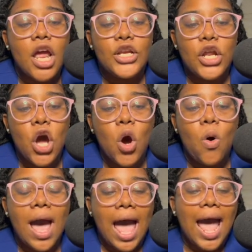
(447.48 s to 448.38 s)

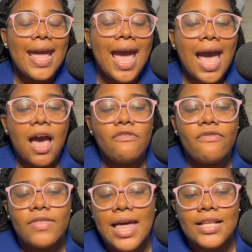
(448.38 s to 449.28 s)
Now I
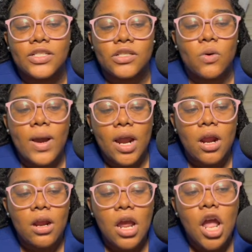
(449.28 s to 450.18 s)
have that
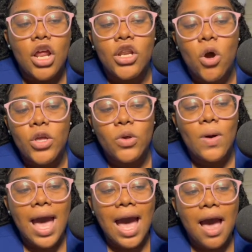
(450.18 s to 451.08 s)
square. Now you
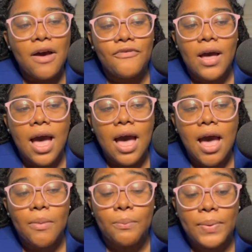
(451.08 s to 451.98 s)
have
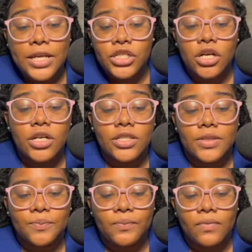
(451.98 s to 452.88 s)

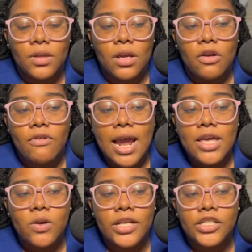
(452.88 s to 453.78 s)
pictures, right?
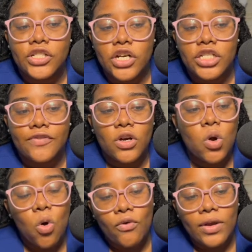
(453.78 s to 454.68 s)
You can search for
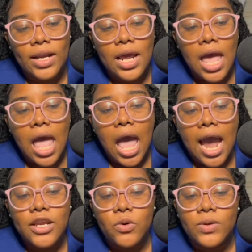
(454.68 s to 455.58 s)
COVID
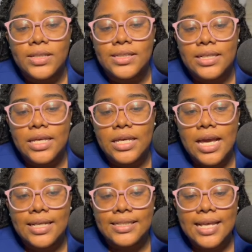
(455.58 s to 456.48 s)
and you will see
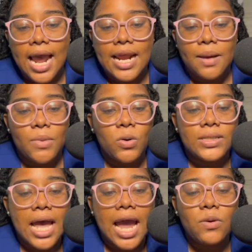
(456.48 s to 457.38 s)
a sign
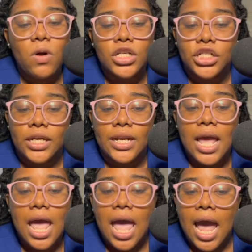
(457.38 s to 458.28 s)
about hand washing.
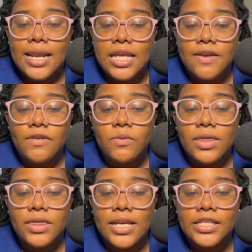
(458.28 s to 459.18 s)
And even
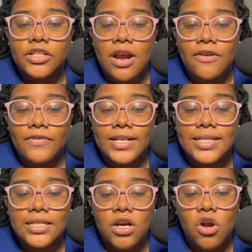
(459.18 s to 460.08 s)
with these graphics
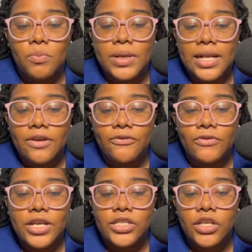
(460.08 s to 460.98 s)
that are completely
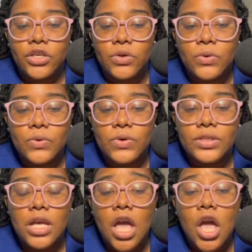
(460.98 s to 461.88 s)
free to use,